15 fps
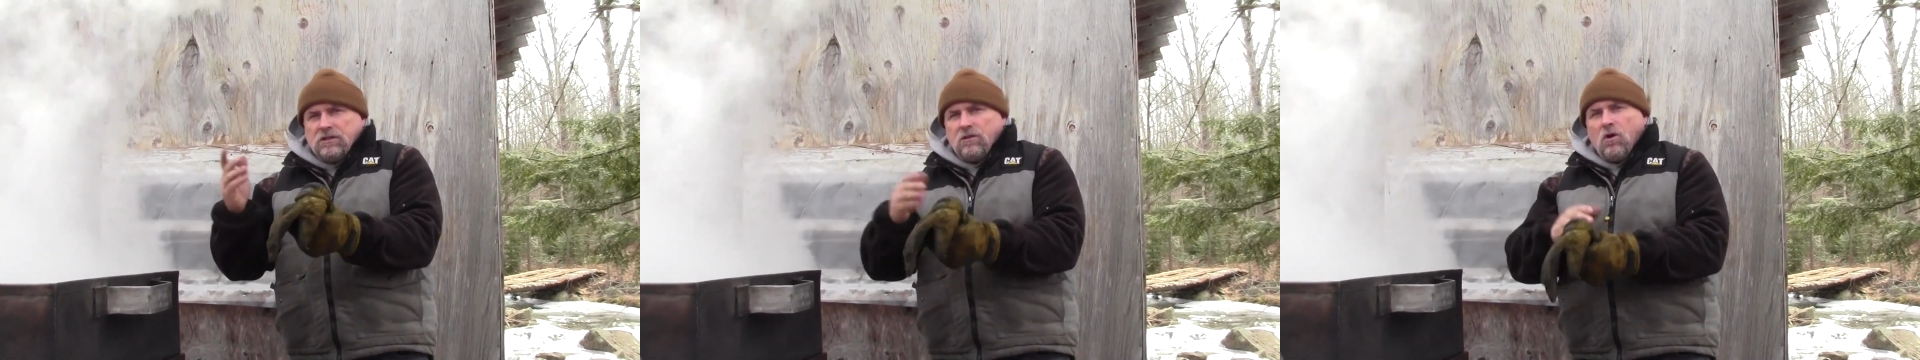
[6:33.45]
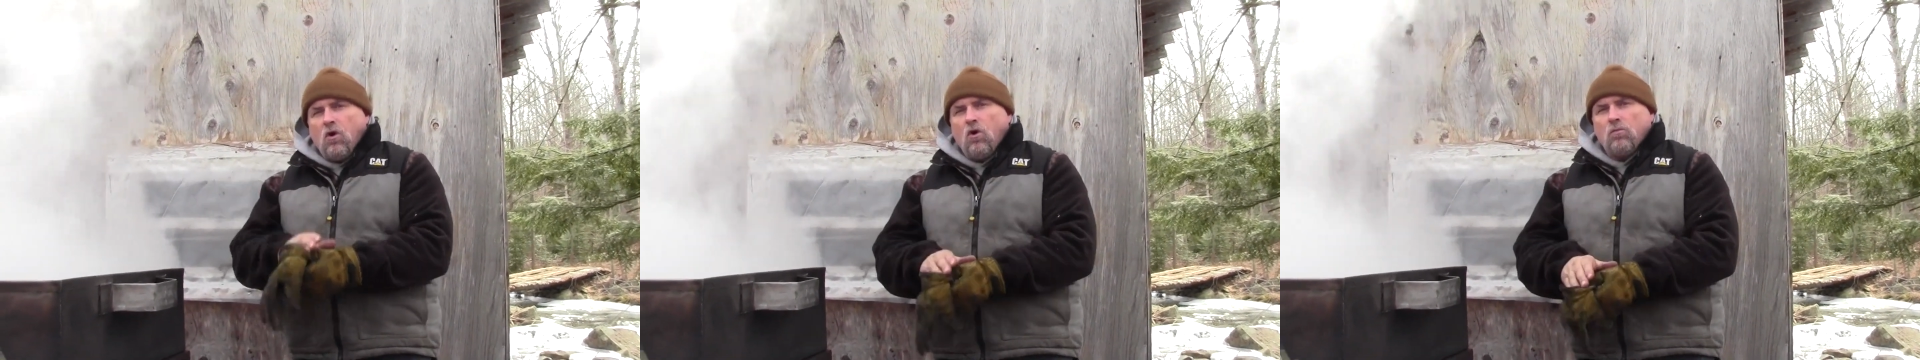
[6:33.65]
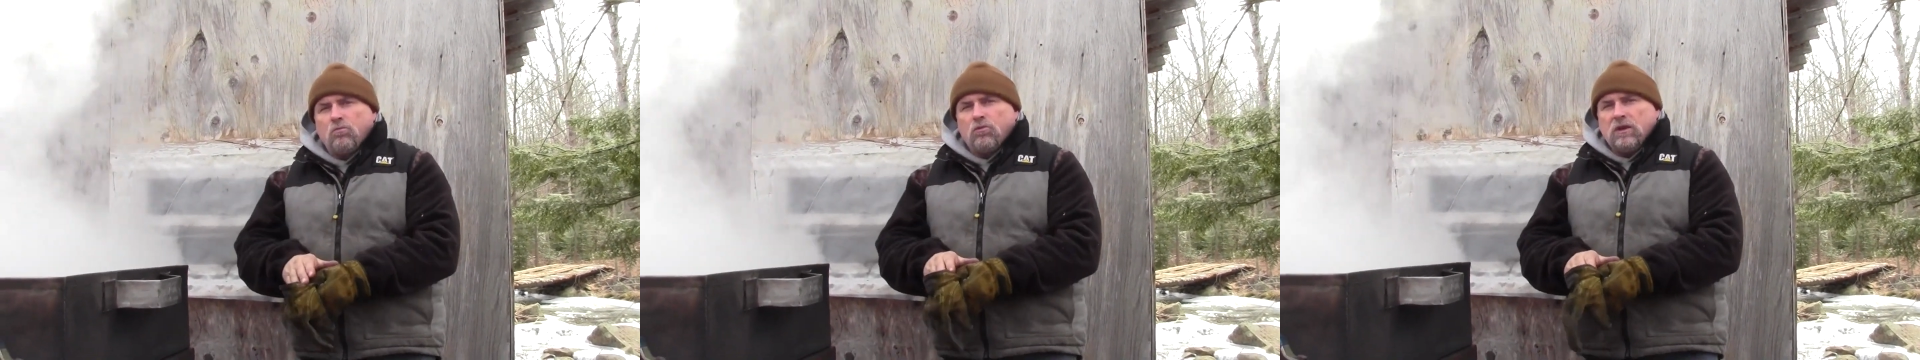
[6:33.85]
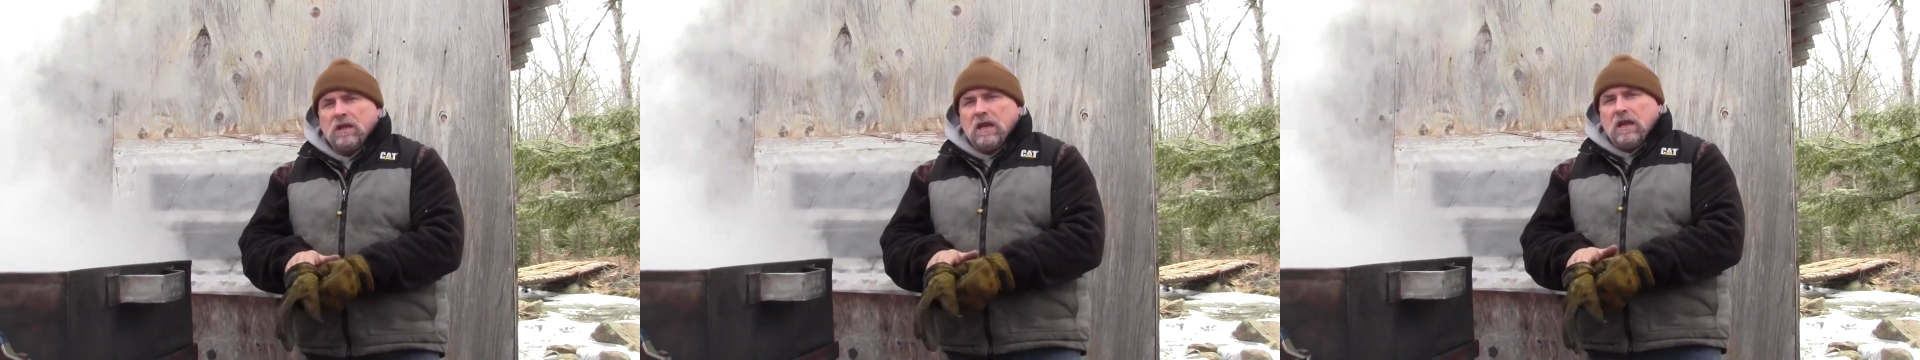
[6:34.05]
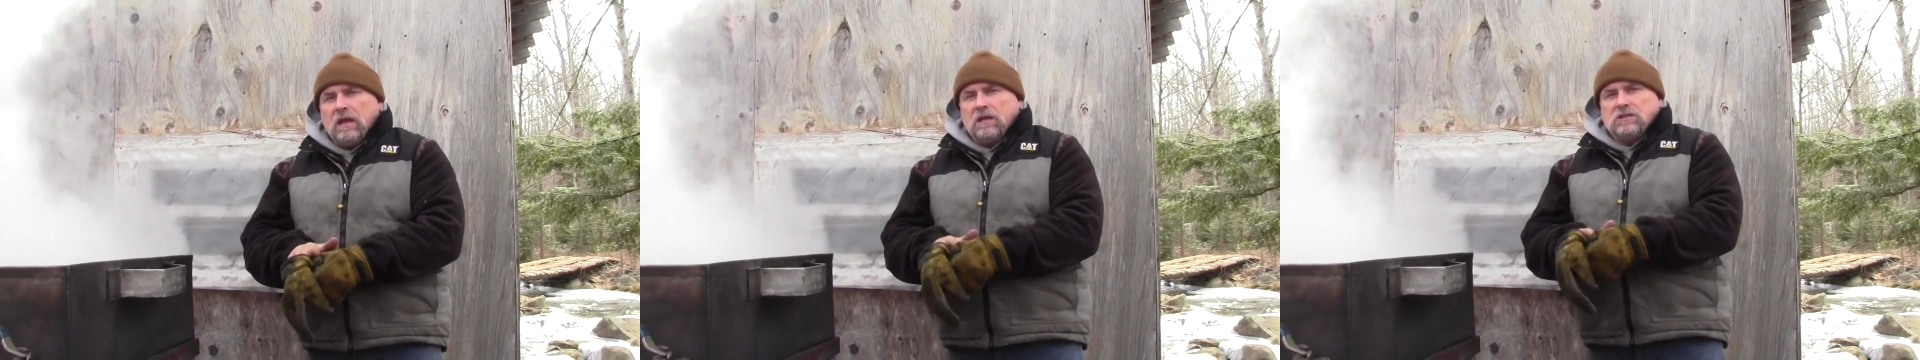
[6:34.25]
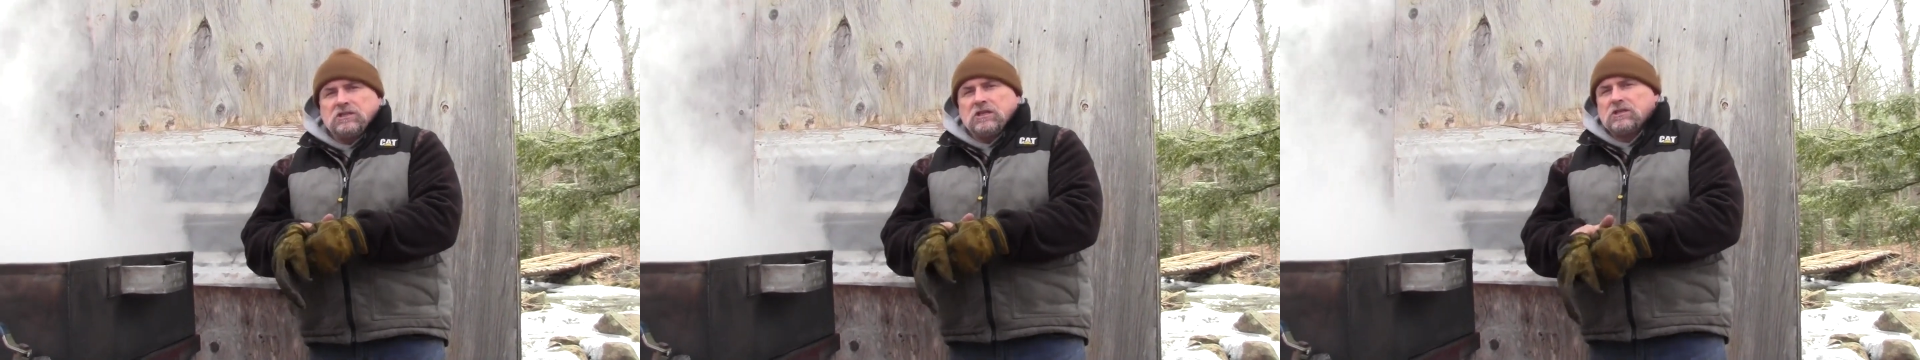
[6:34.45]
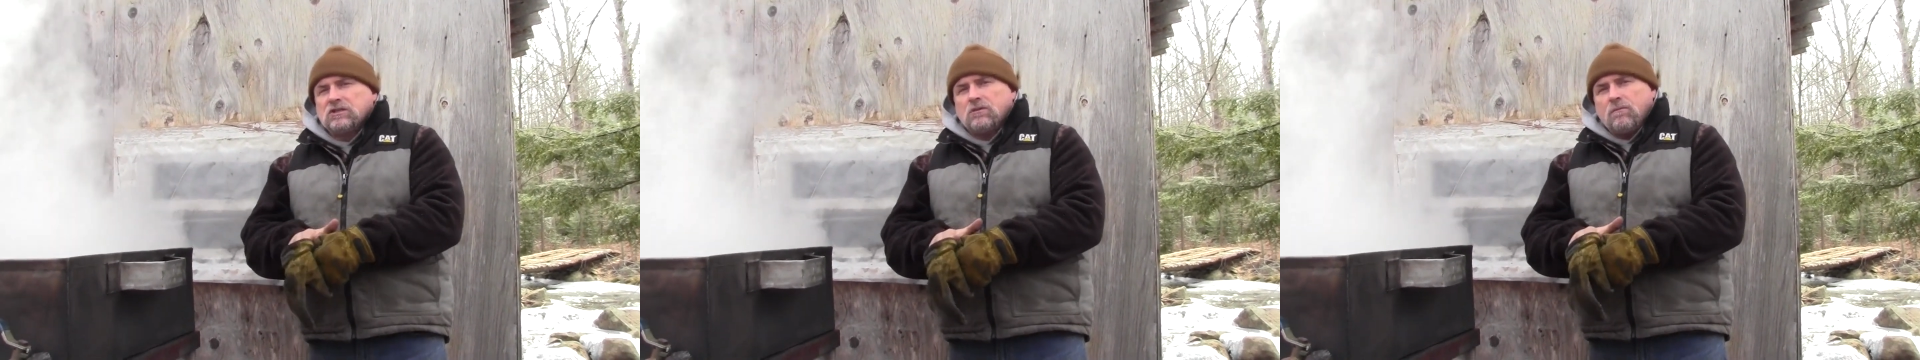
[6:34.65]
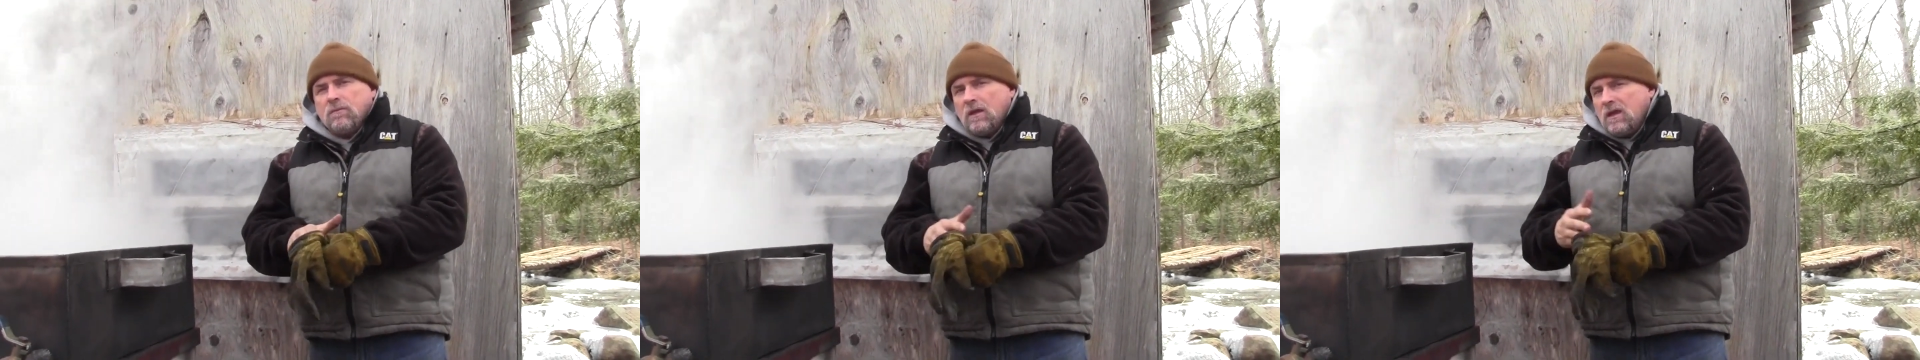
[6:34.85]
in the whole preheating
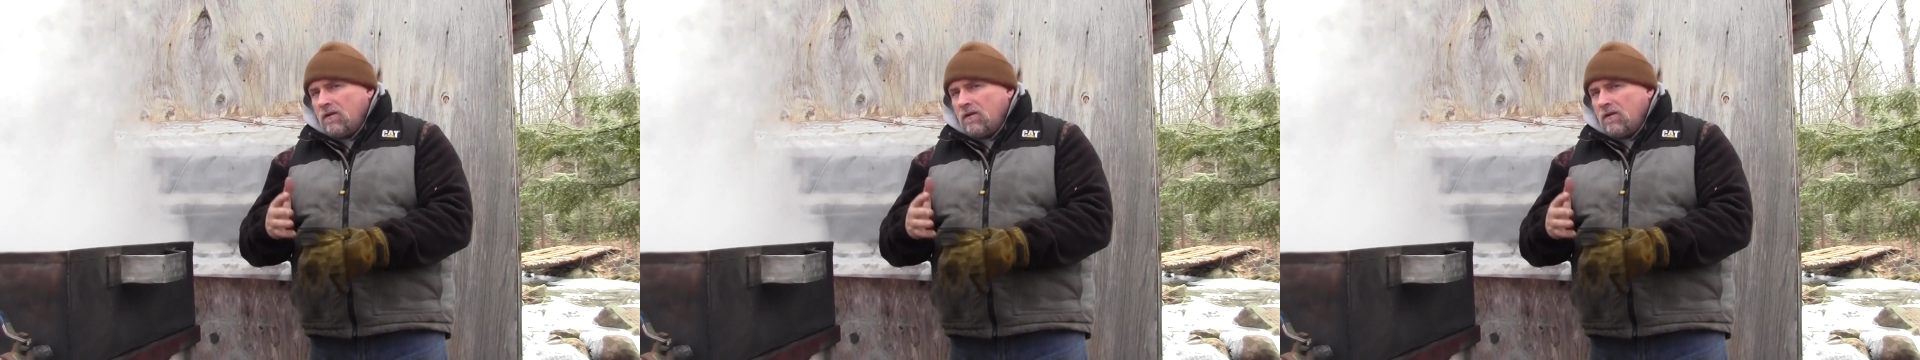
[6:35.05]
system.